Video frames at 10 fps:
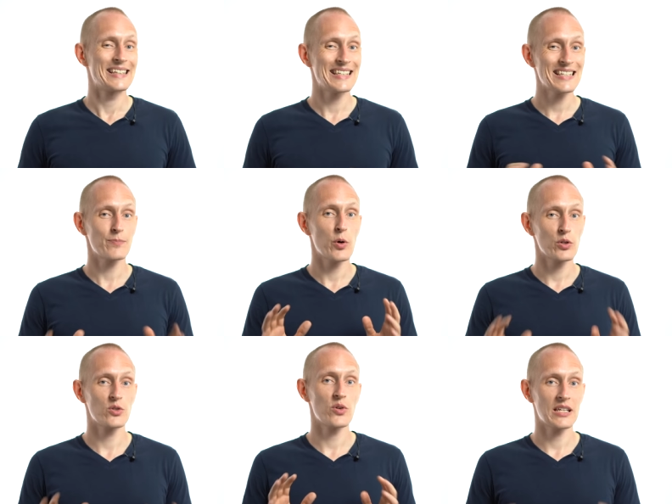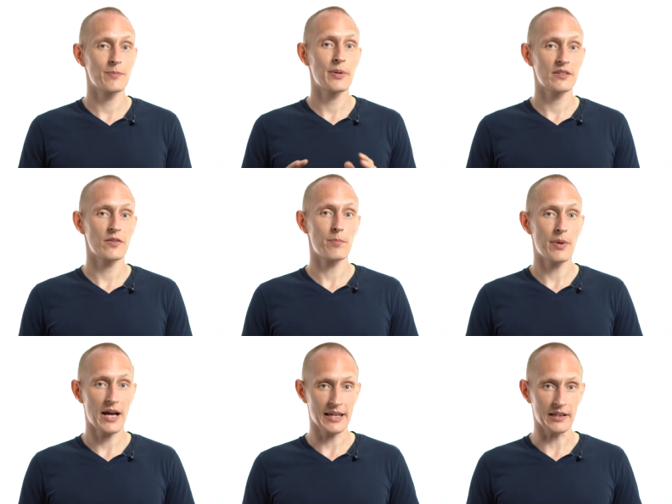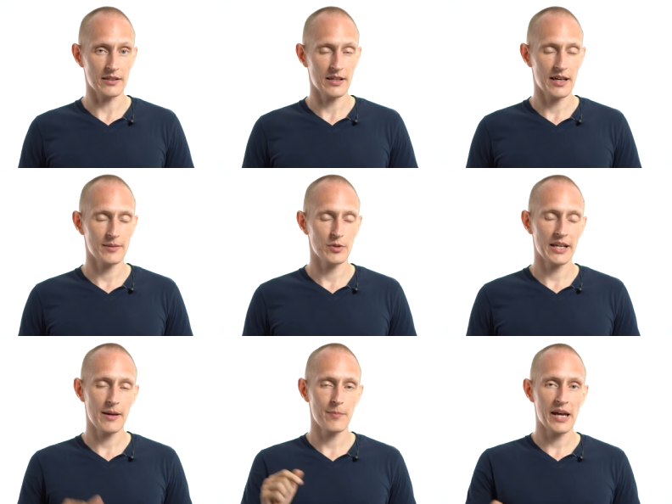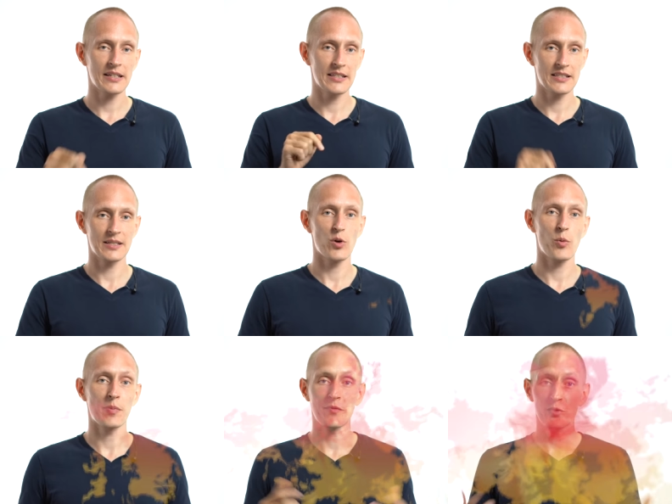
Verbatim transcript: This puts you in a bit of a bind, and I'm going to get back to this in a moment, but